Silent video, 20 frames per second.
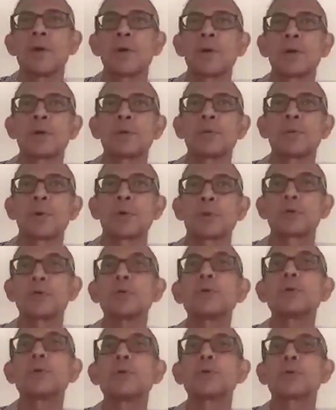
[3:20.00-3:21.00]
on what
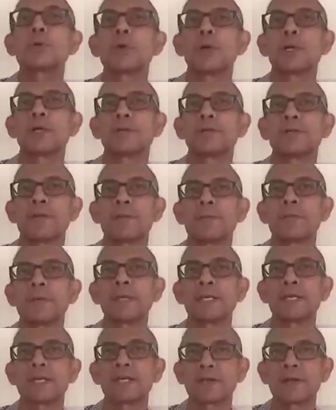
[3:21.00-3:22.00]
you could call
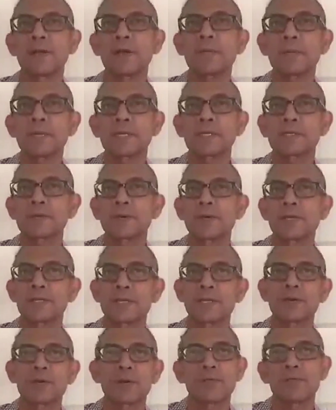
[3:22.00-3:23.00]
development economics. So I
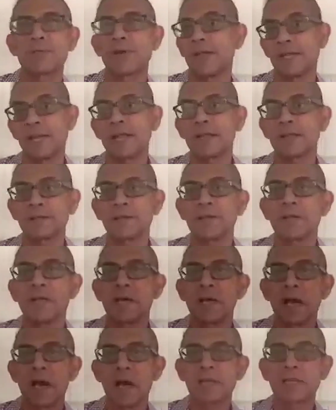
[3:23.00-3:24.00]
said, okay, fine,
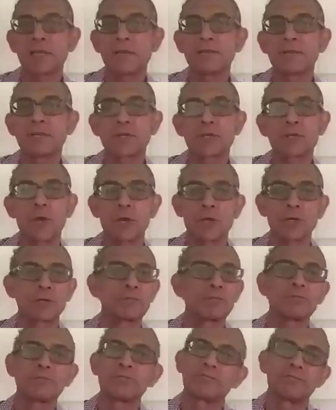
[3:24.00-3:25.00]
I'll give it a shot.
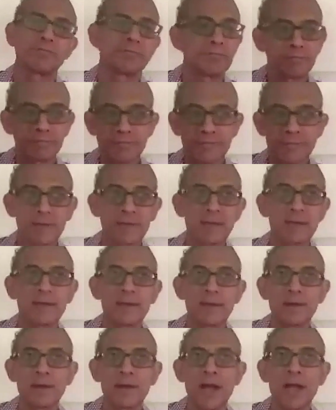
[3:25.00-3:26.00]

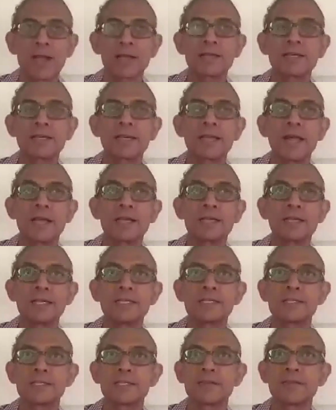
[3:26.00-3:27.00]
I'll
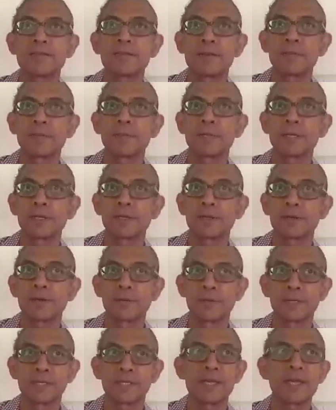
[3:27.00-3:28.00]
teach development
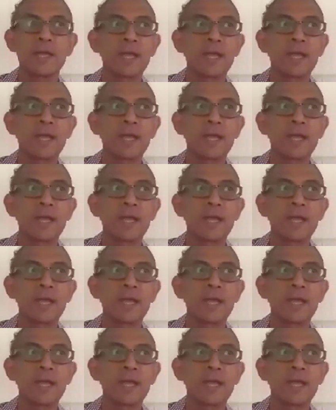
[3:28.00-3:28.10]
economics.